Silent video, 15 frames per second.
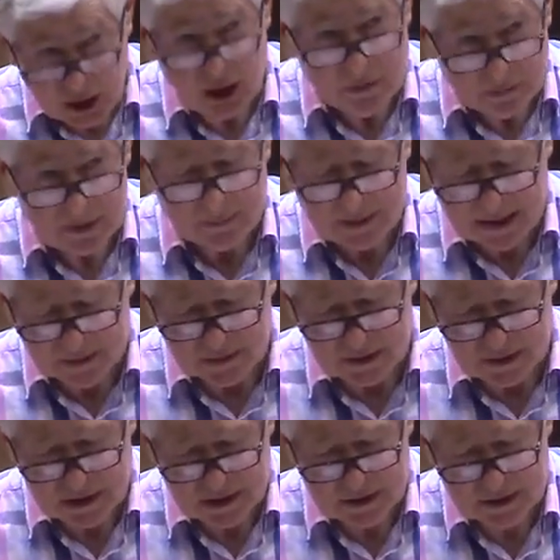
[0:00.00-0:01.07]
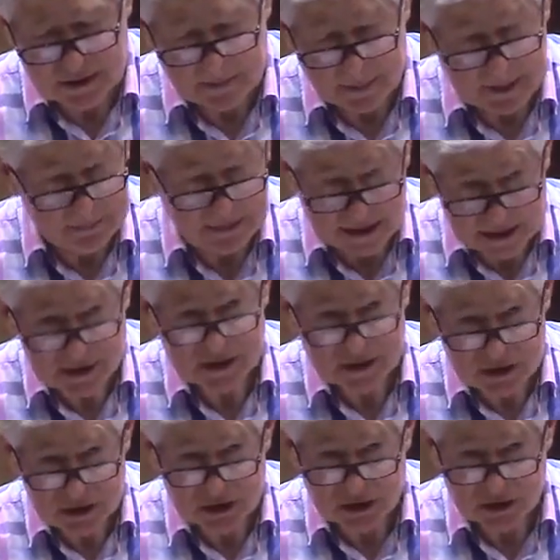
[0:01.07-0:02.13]
open about this. He pastors
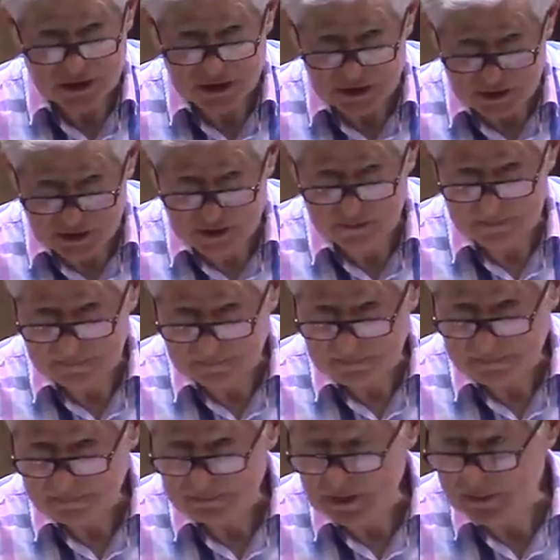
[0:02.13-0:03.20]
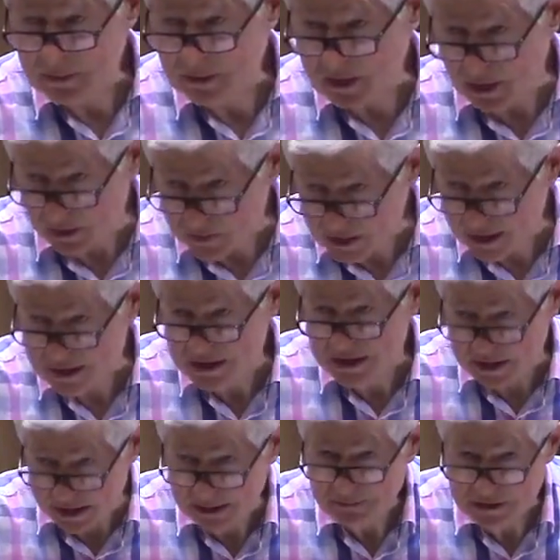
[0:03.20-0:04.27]
a church, and his people know he has
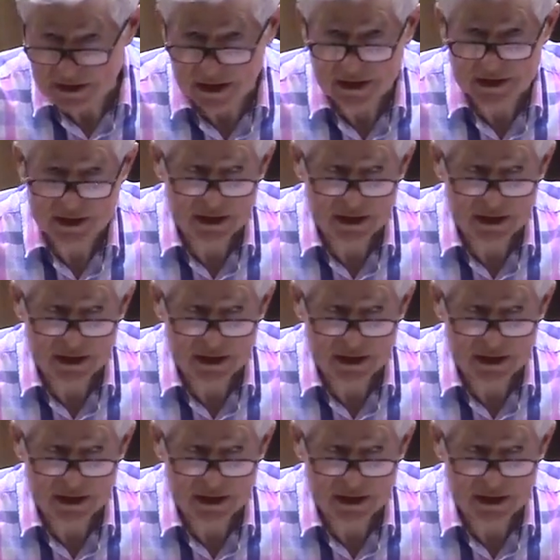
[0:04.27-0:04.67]
same sex